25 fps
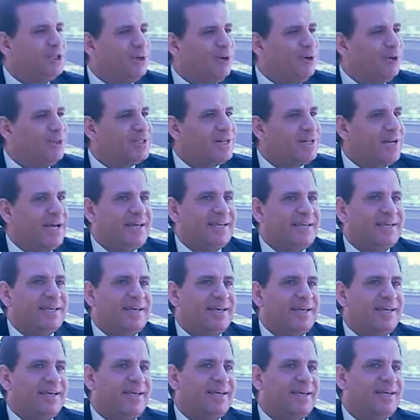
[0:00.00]
like
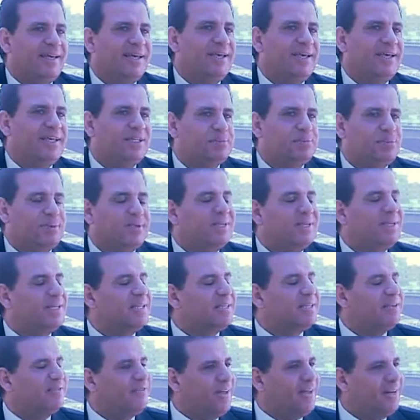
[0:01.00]
spreading the
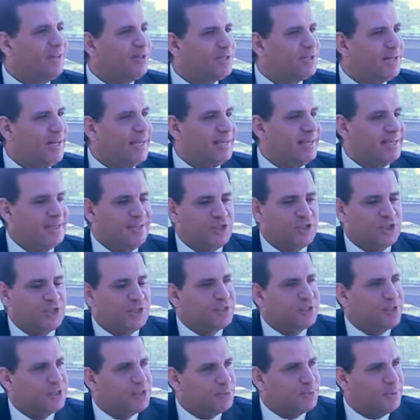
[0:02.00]
values like shared
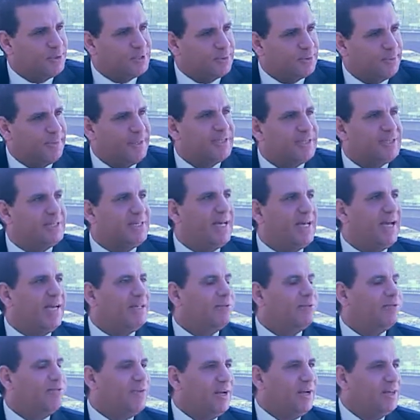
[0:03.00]
responsibility and
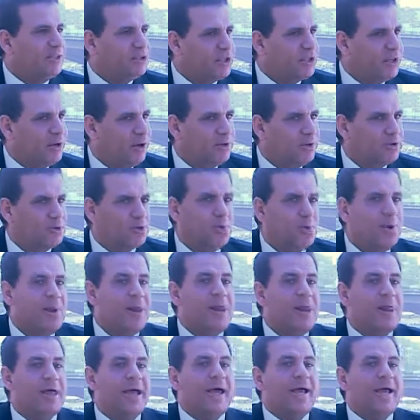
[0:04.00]
voluntary also.
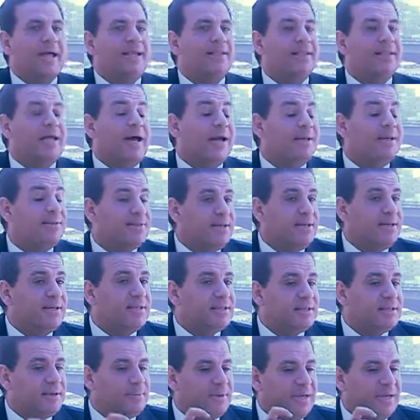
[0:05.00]
And I think the
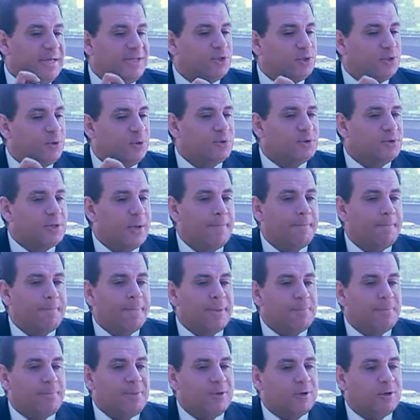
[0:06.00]
NGOs,
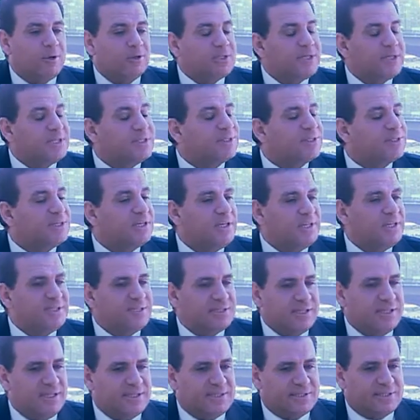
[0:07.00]
because
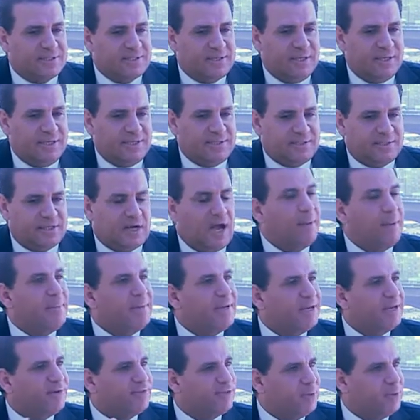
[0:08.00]
it's coming
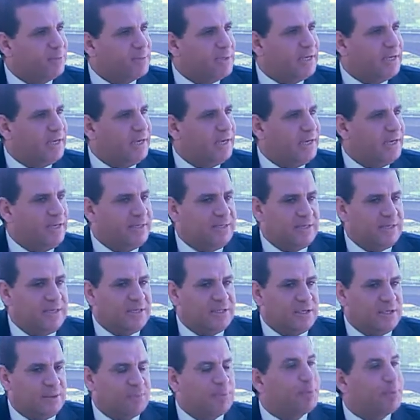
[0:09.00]
from the
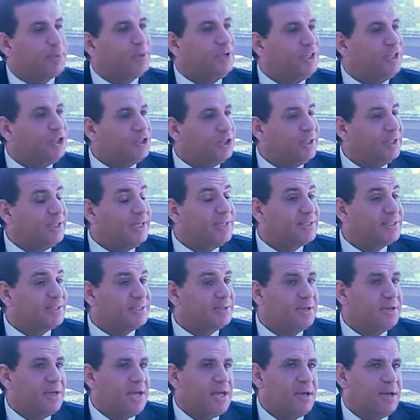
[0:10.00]
population, it's
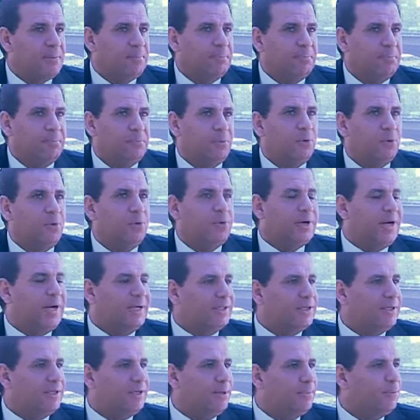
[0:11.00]
more
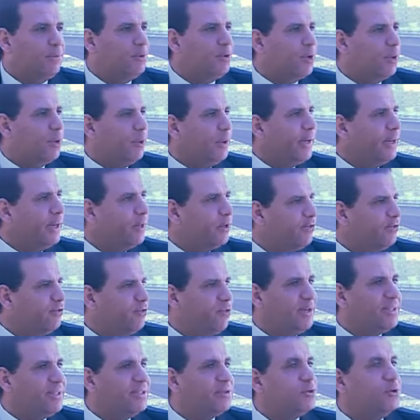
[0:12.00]
aware of what
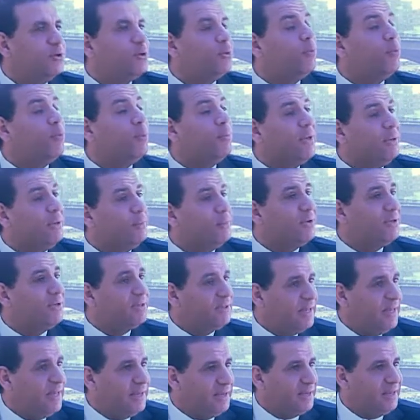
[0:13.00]
the people
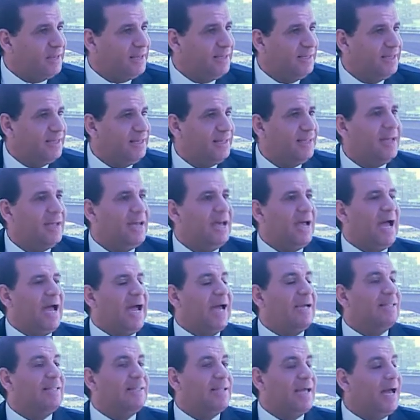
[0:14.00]
think and
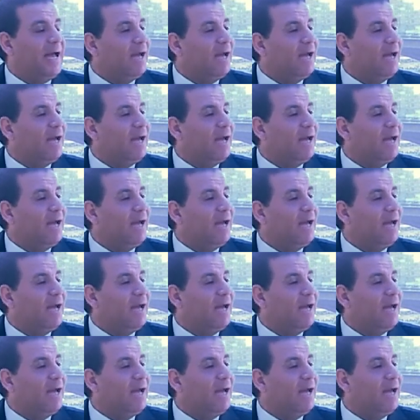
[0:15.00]
how they